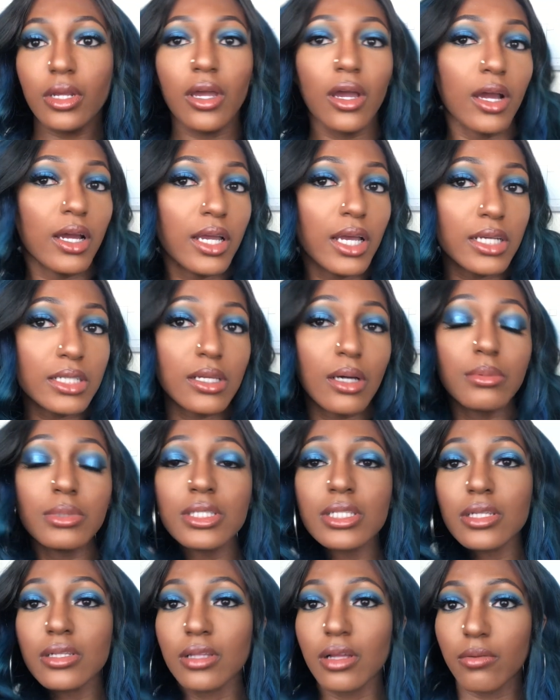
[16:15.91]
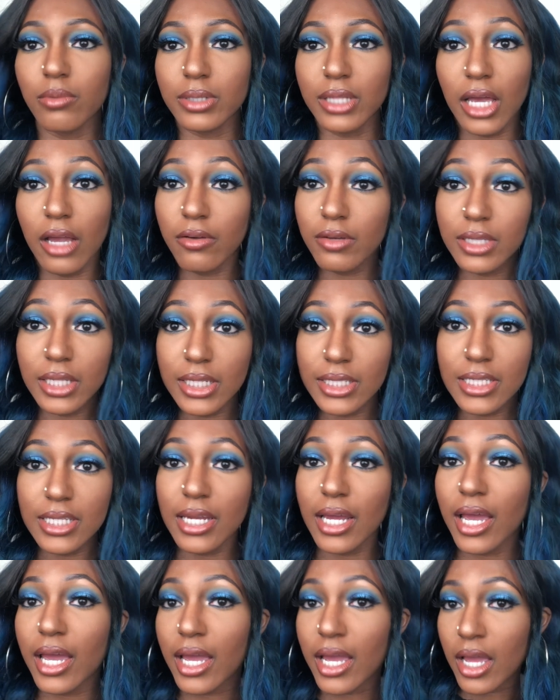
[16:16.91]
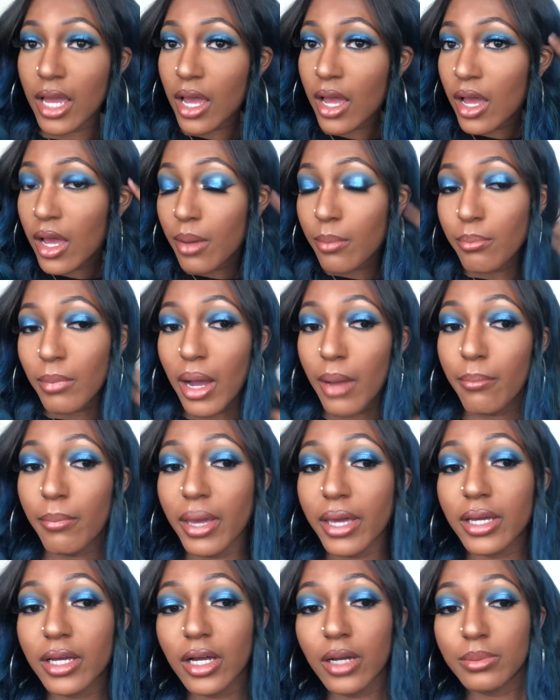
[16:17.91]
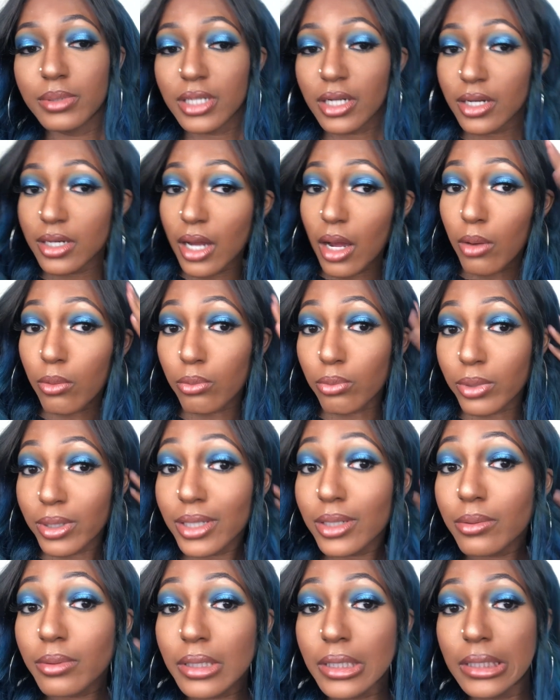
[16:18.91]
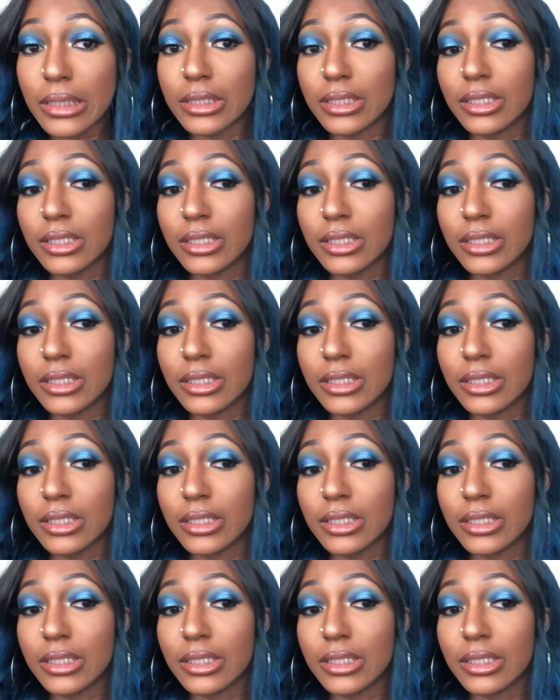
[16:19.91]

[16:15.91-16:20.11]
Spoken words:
All right, yeah, so I'm just in love with everything today. My makeup turned out really, really